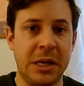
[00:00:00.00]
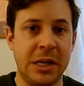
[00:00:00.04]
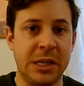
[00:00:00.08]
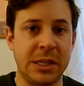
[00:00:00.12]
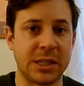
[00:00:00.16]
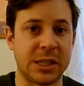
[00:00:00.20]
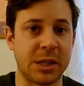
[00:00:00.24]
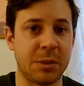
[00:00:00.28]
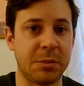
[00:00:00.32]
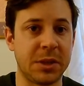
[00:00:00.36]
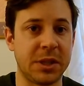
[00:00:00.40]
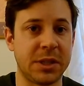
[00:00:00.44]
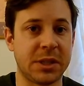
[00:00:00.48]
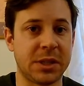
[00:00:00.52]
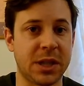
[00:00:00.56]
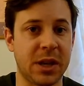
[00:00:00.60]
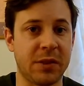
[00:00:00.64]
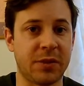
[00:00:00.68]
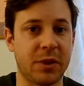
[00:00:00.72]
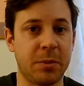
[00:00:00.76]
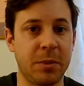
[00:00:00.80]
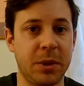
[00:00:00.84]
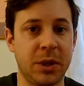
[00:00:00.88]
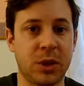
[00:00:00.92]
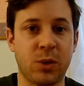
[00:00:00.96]
Some of this stuff
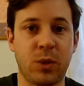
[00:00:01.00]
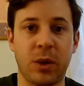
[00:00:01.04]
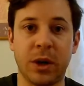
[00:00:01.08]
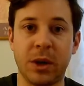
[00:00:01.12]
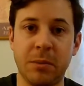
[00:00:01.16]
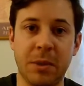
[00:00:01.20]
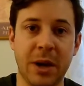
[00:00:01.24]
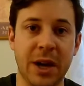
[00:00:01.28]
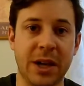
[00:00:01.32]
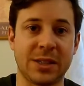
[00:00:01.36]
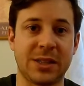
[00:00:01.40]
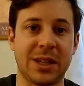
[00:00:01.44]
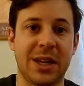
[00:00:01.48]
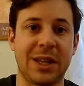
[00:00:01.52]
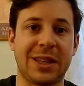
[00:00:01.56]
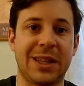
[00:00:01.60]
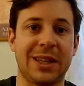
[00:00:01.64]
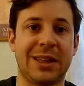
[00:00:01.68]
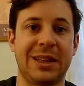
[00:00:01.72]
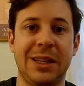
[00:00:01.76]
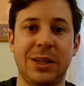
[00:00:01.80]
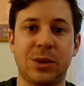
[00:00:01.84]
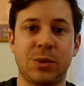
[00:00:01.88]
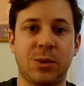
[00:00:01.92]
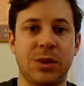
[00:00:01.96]
can be twenty bucks, and I think
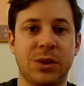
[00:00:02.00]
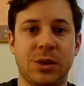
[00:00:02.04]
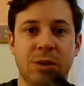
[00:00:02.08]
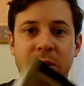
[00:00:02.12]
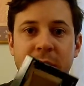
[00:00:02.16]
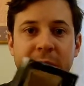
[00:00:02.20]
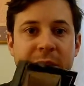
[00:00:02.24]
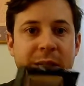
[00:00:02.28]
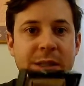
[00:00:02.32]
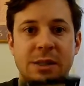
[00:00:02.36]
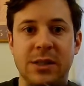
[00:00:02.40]
these ones are like